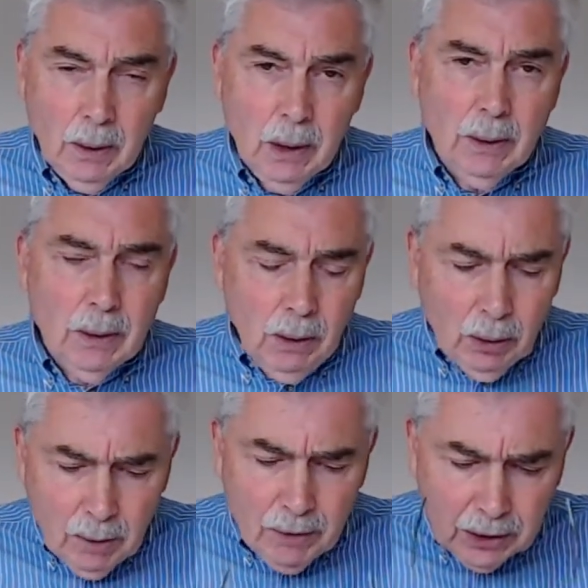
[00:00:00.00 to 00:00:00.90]
And look
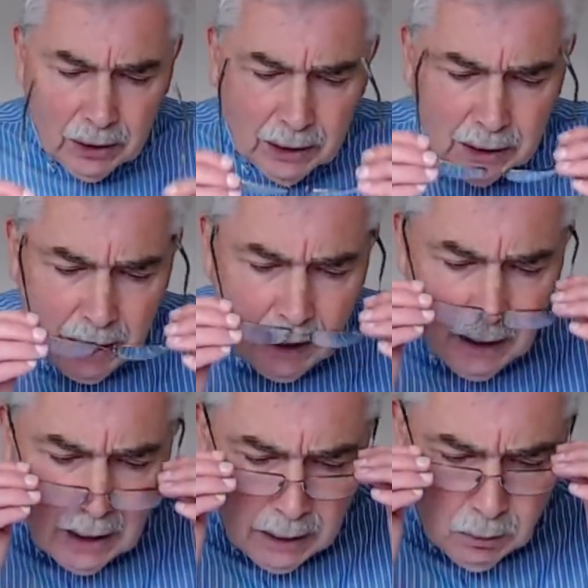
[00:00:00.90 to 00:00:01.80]
at verse
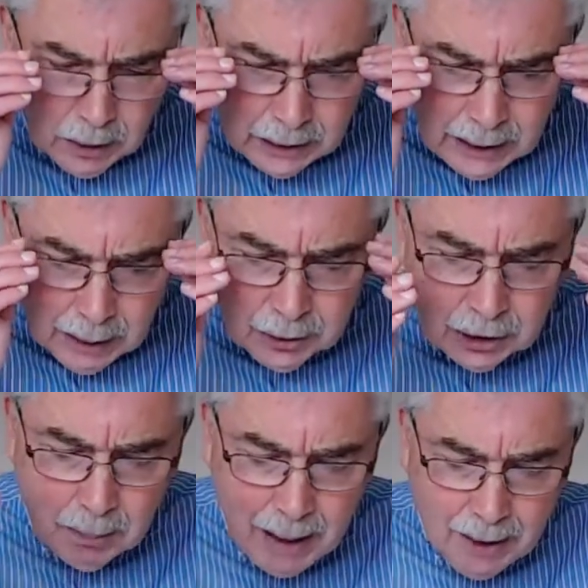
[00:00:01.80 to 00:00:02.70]
16 and what it tells us
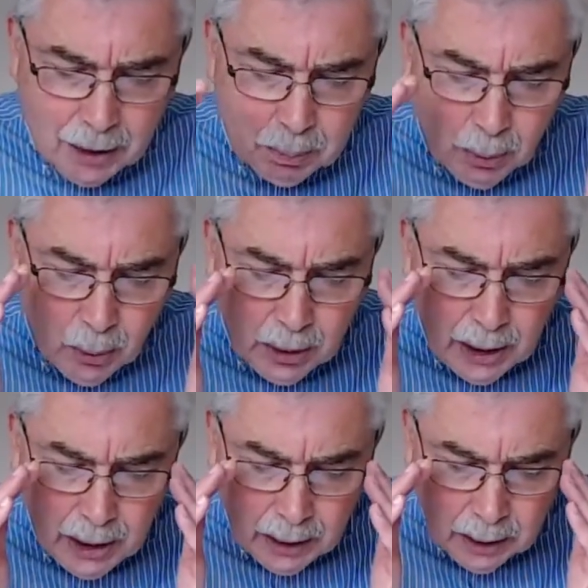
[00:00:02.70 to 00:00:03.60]
about this poor
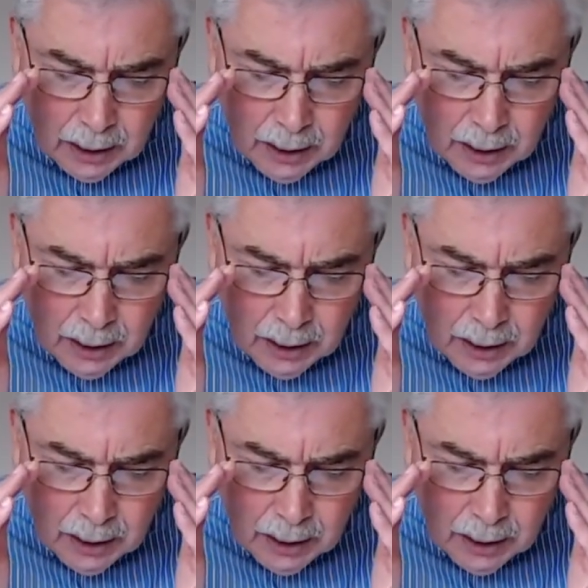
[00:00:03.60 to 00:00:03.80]
girl,